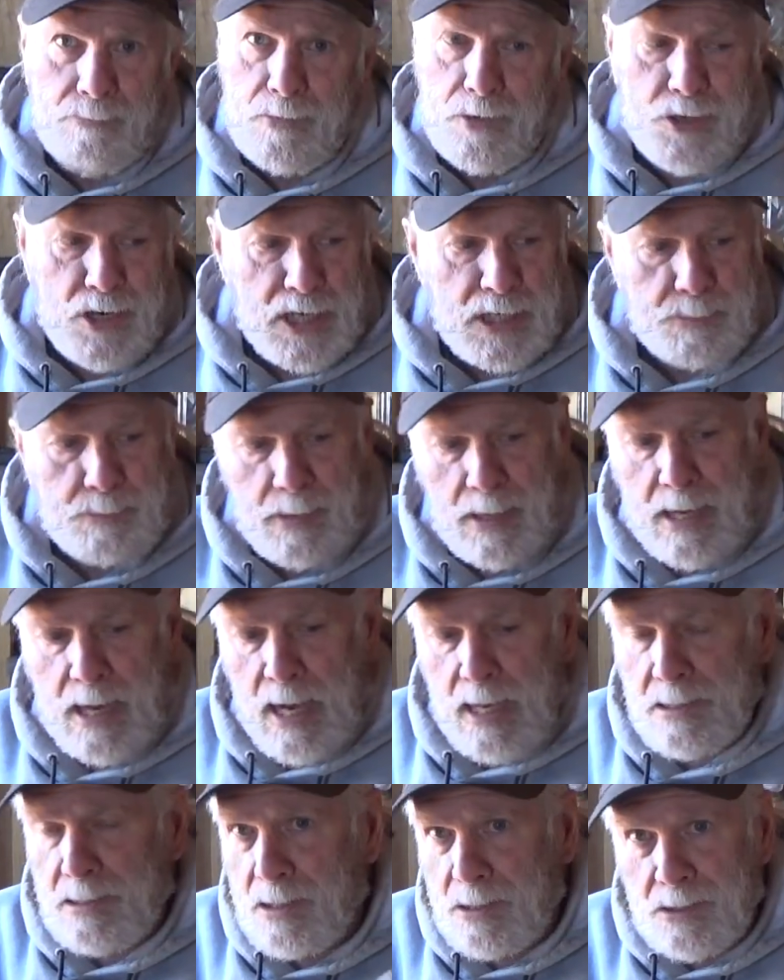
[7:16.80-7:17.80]
Just
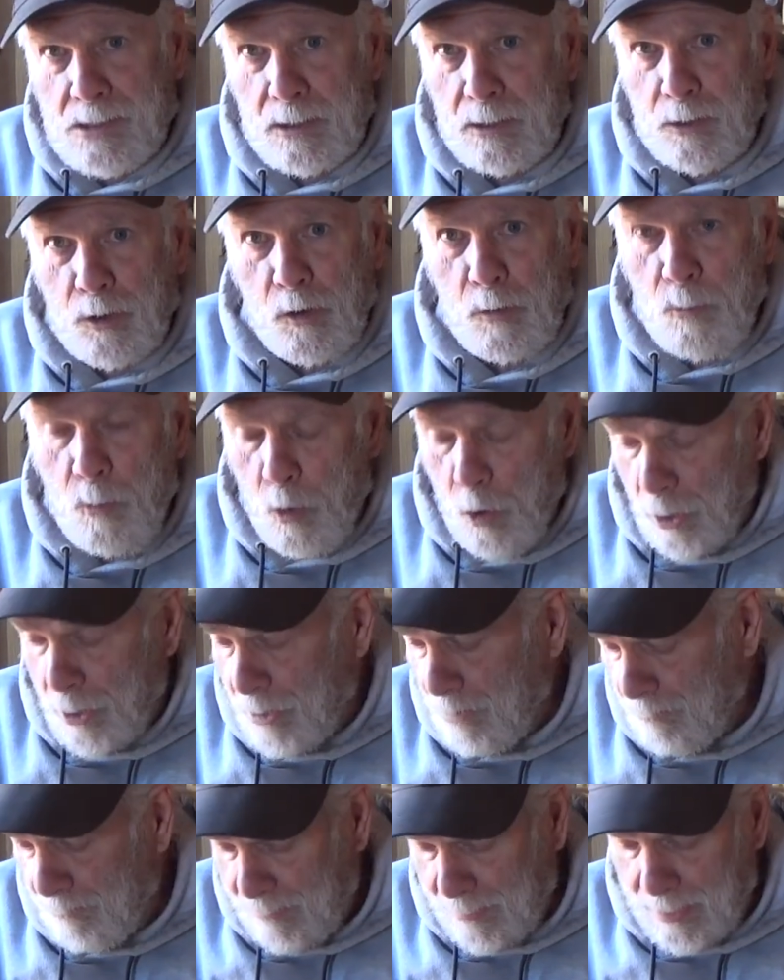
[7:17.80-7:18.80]
because it's a little more
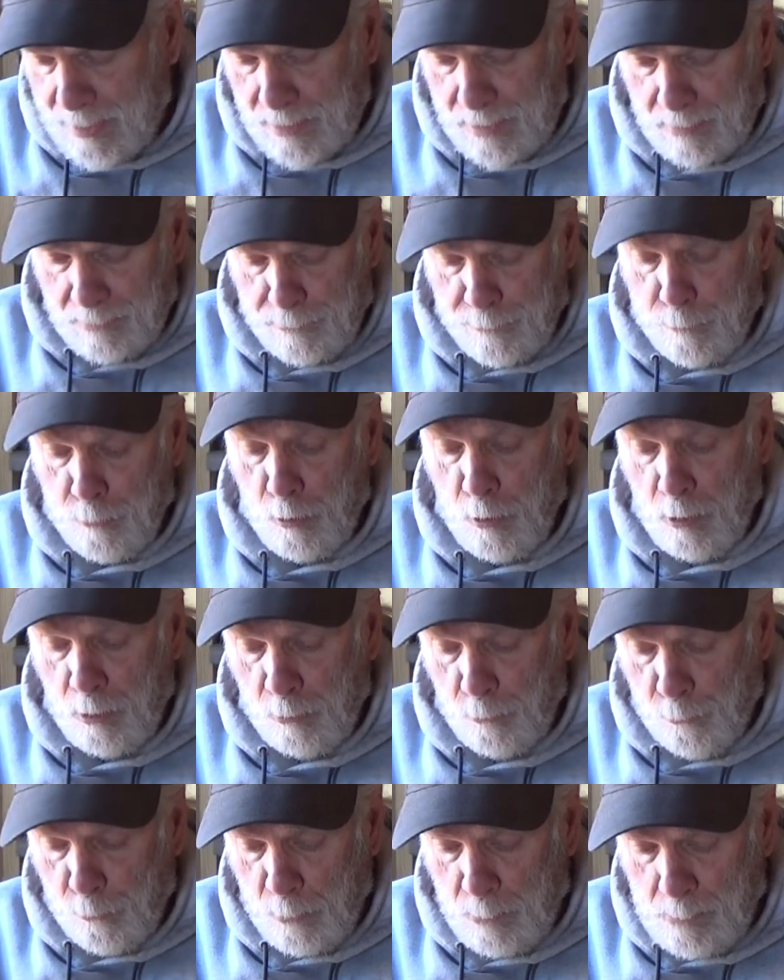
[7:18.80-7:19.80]
convenient for
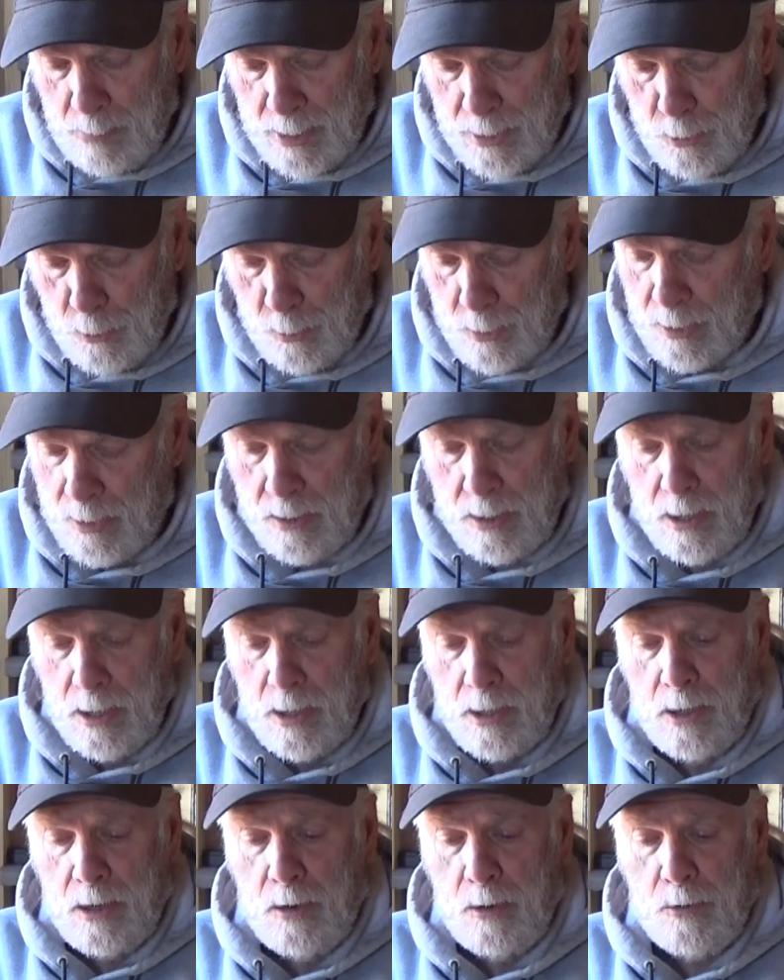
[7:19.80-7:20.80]
me. You can,
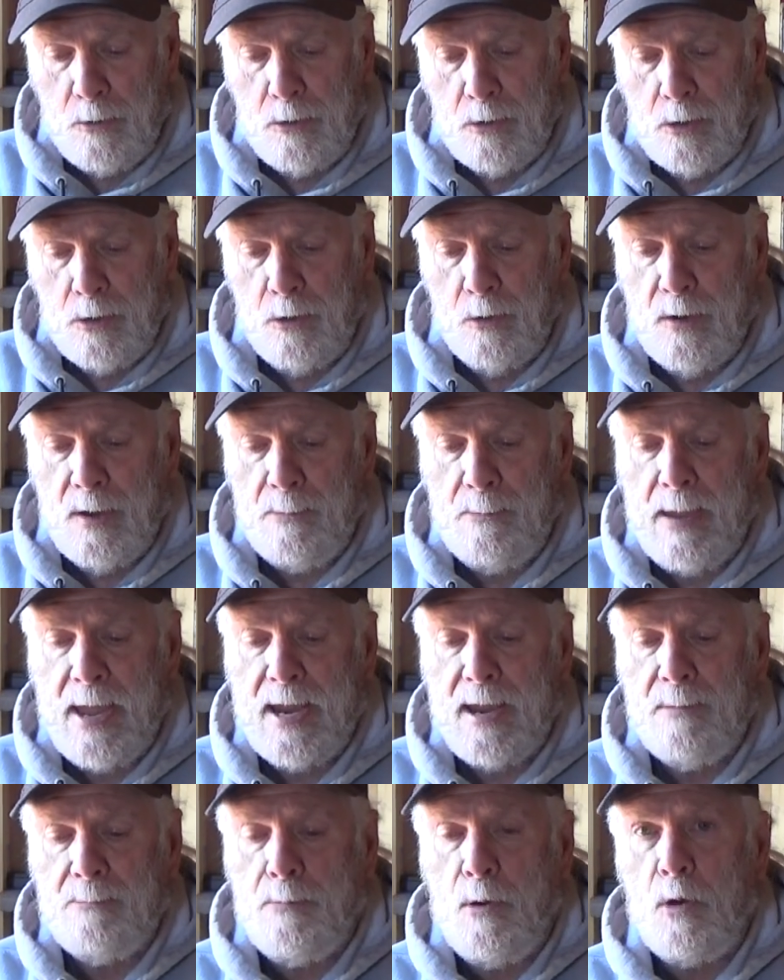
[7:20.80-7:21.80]
you can
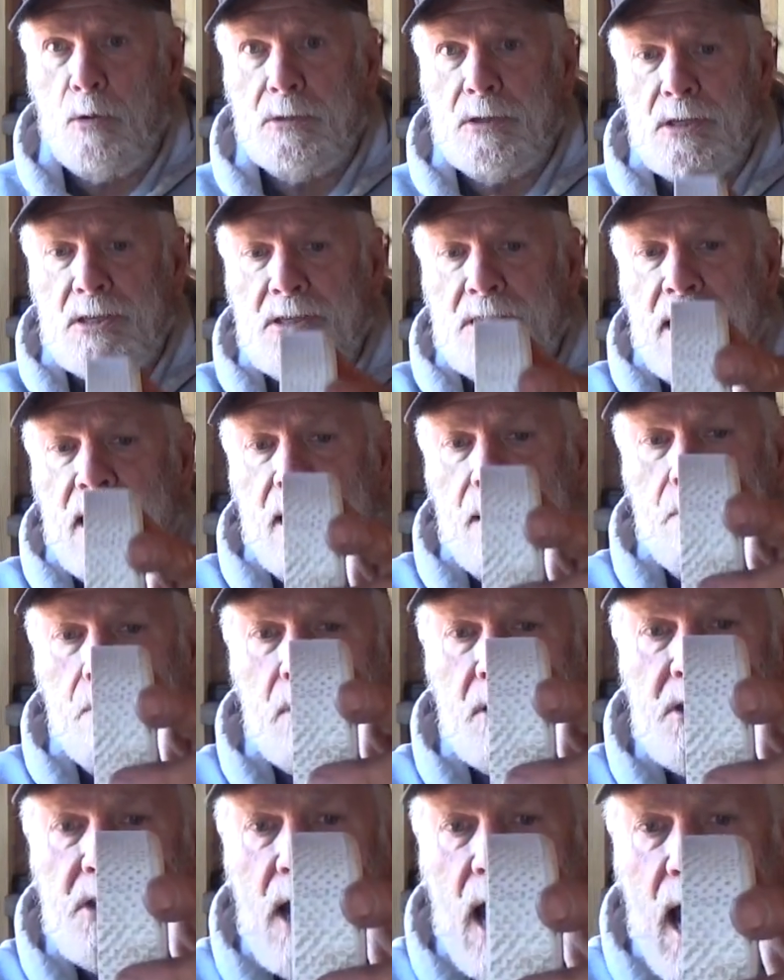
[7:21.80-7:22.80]
make them both the
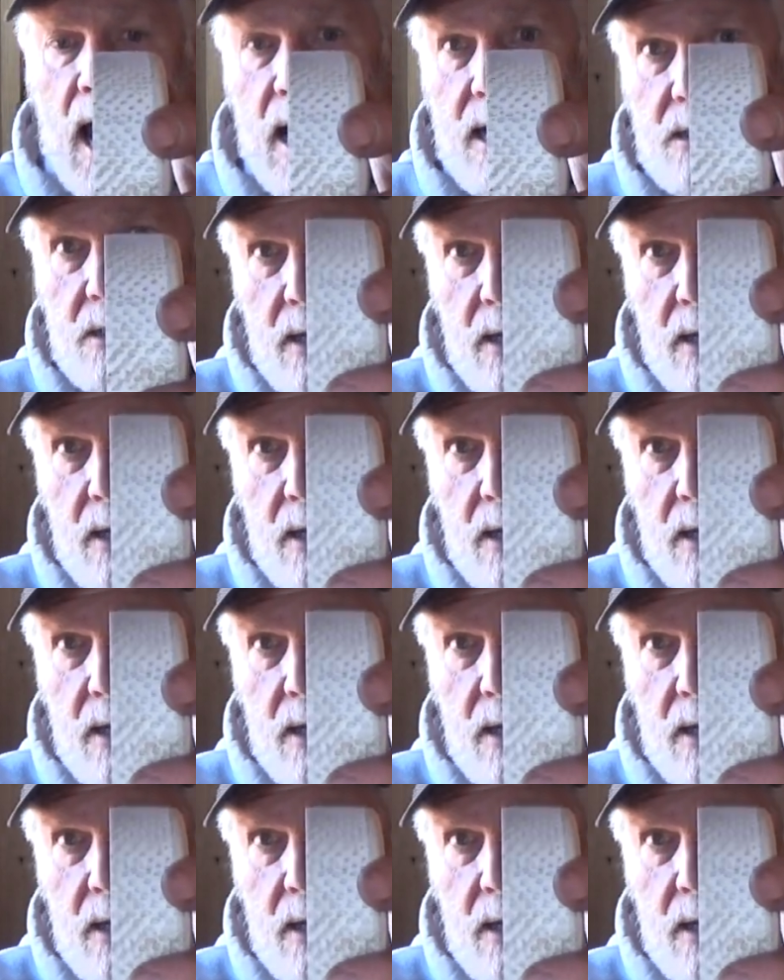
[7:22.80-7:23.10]
same size